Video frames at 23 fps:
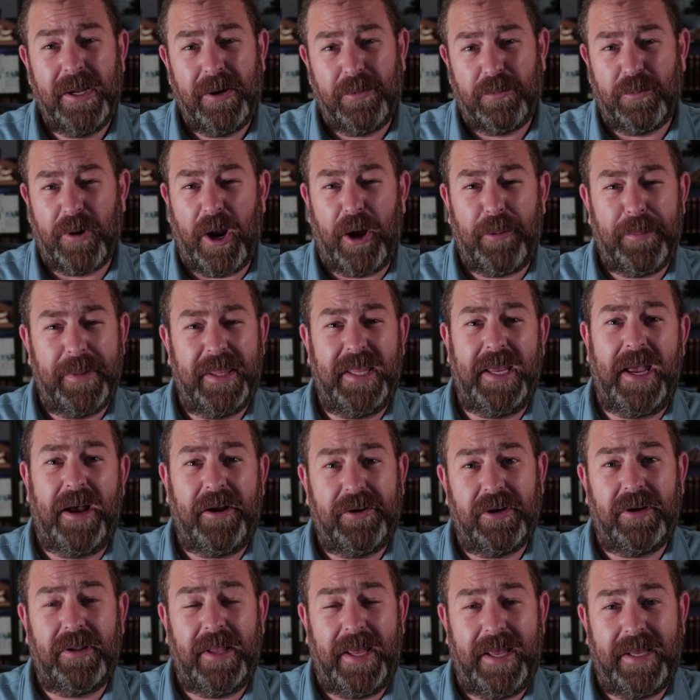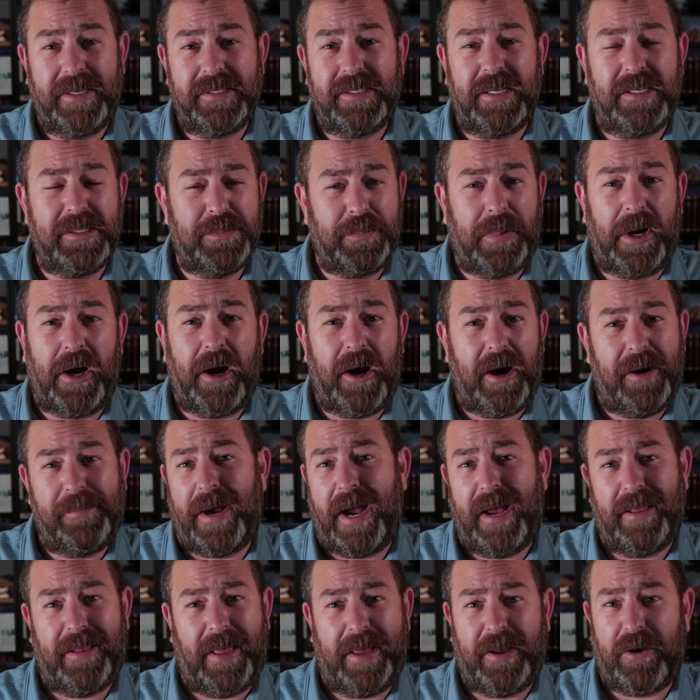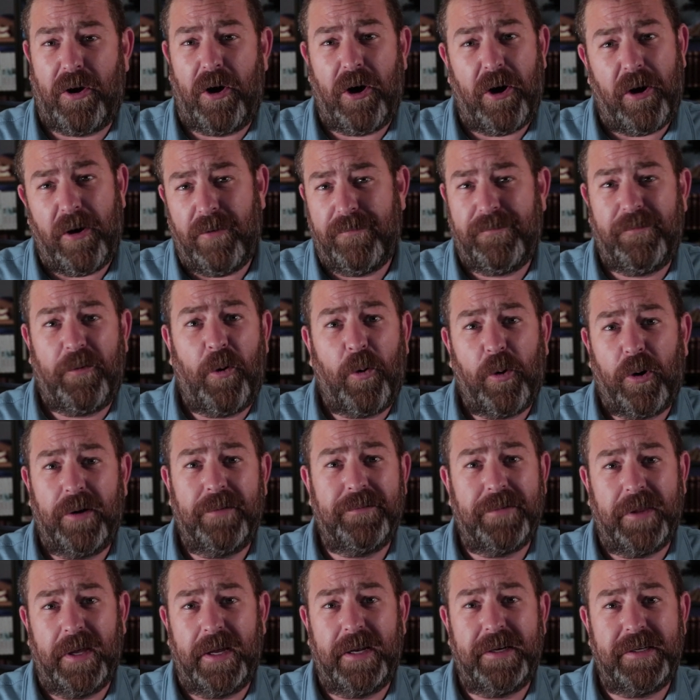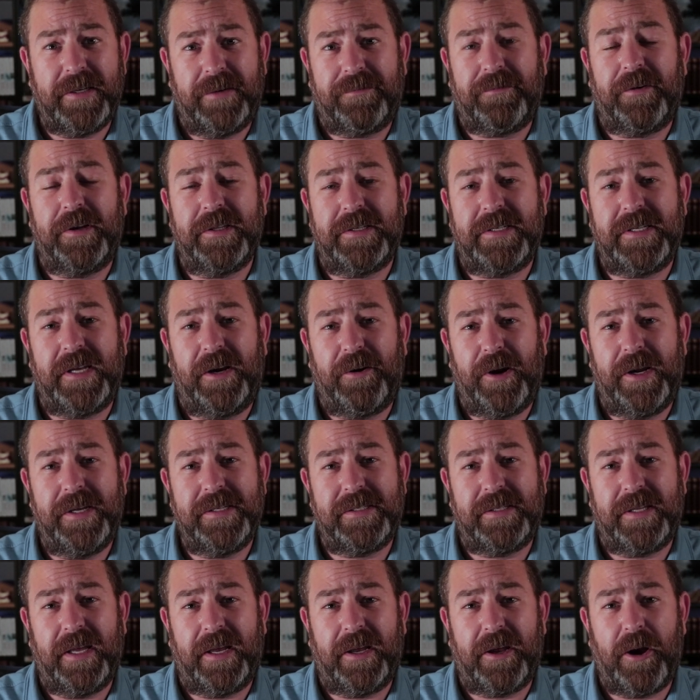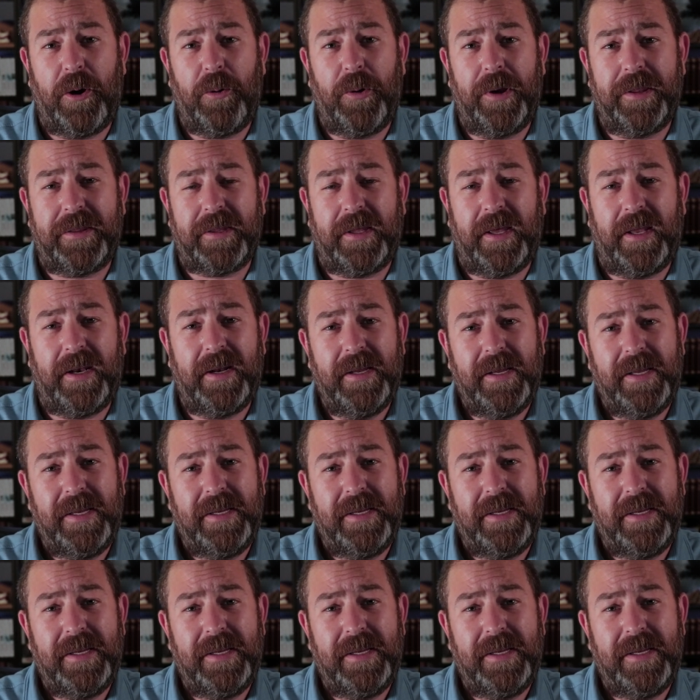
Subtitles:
Realm of the Elderlings is bomb. I like all 4 of the different series that go with it.